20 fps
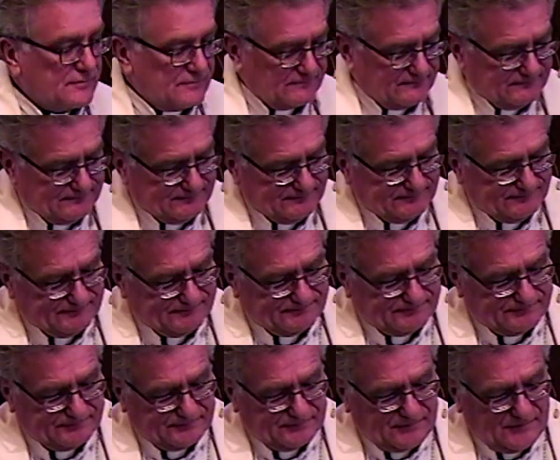
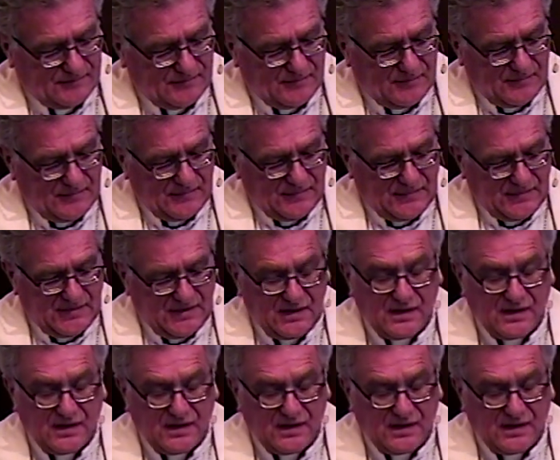(silence)